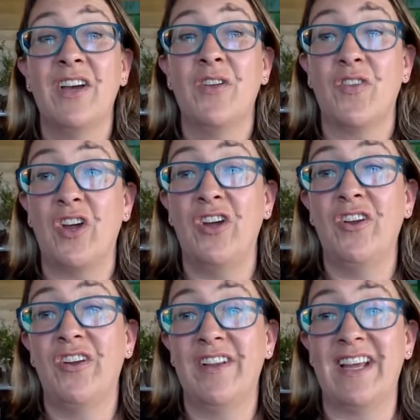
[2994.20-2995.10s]
So
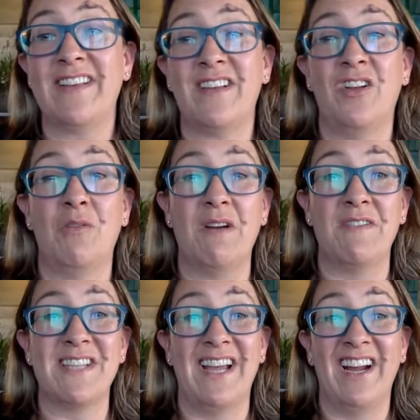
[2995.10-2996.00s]
that's a long way of
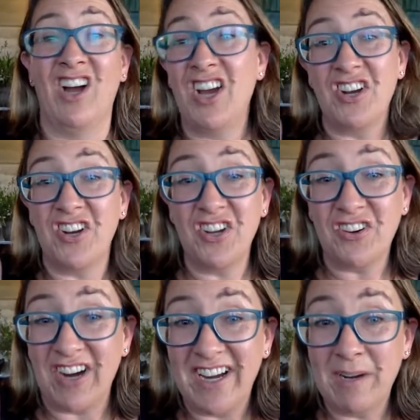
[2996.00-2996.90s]
saying, I don't know,
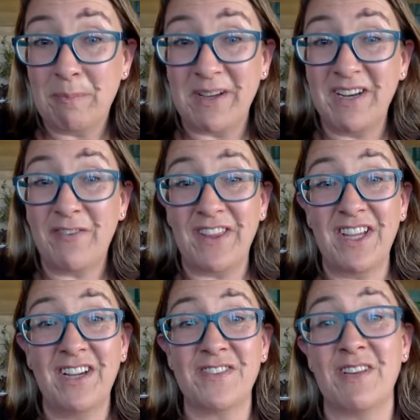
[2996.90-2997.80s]
Craig, but if I
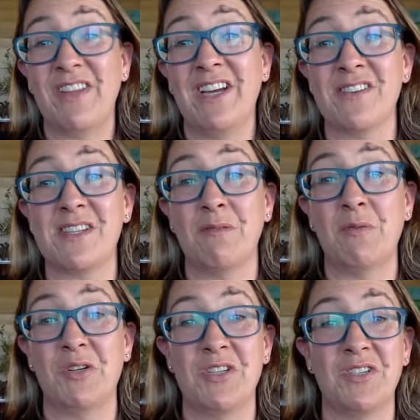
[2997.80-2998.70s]
think of something else that we
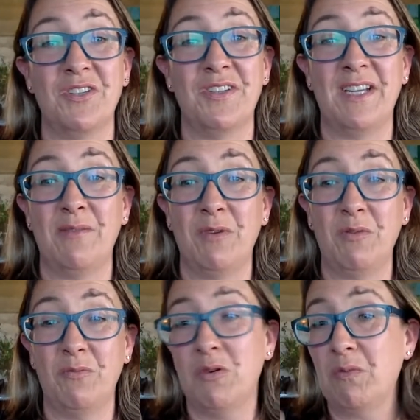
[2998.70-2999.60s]
want to do,
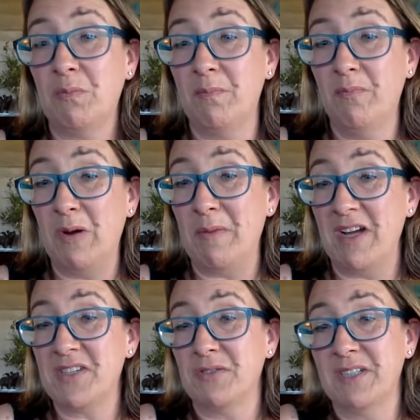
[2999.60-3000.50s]
then we
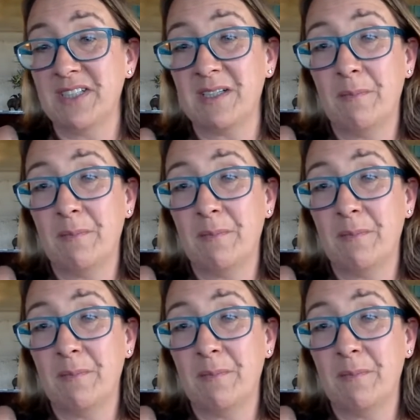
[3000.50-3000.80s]
might do it.